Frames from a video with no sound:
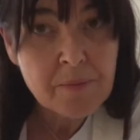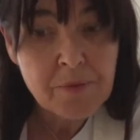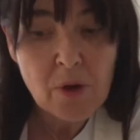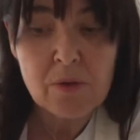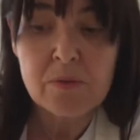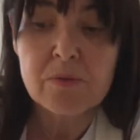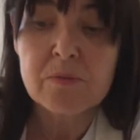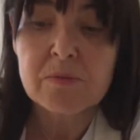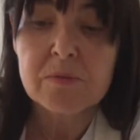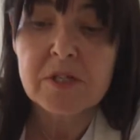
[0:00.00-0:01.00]
Oh,
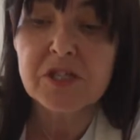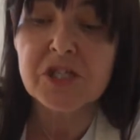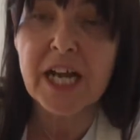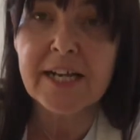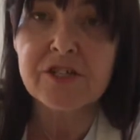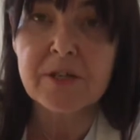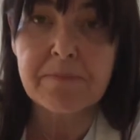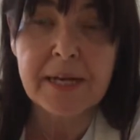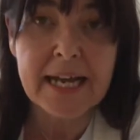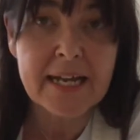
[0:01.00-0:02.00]
there's a change in
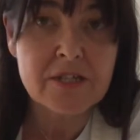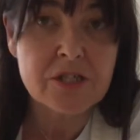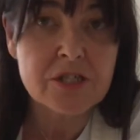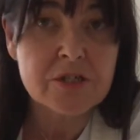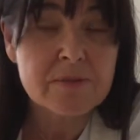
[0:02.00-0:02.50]
pitch.